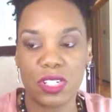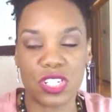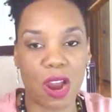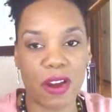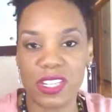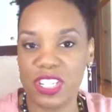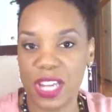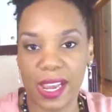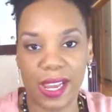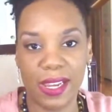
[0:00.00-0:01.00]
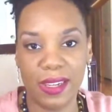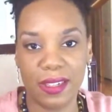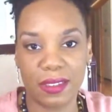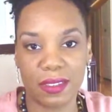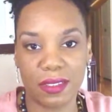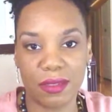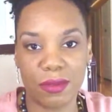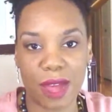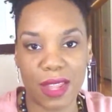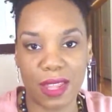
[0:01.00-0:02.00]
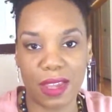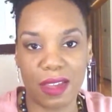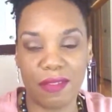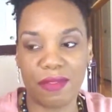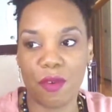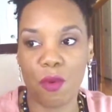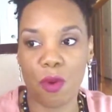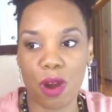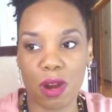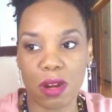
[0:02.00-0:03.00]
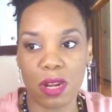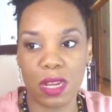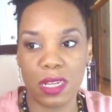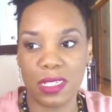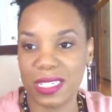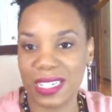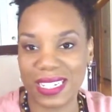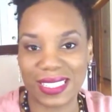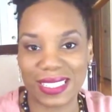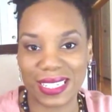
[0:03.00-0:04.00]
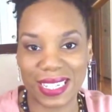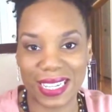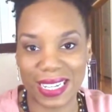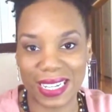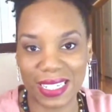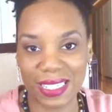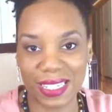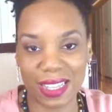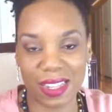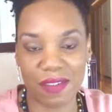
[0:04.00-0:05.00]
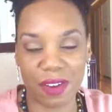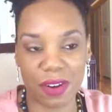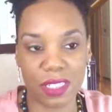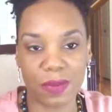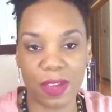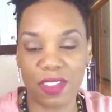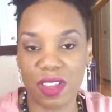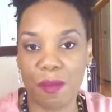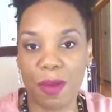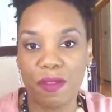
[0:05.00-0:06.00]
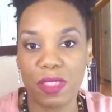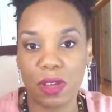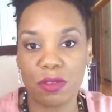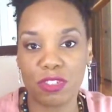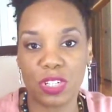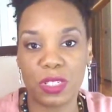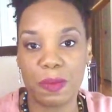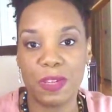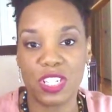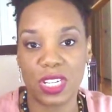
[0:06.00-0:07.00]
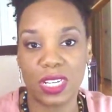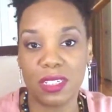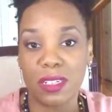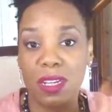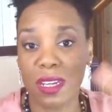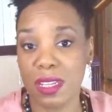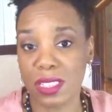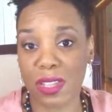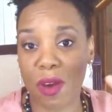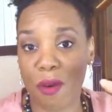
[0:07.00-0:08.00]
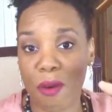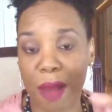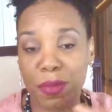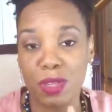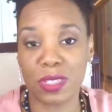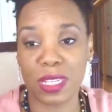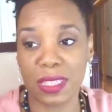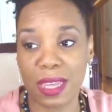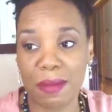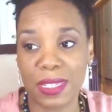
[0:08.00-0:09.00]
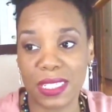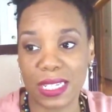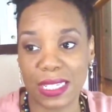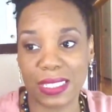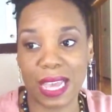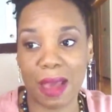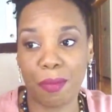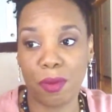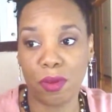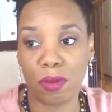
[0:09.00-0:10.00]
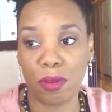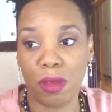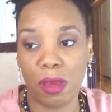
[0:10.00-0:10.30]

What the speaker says: Shari J, who I love, or Denise Zakia. I love her as well. And they're both local to Michigan. So I'm using them as an example.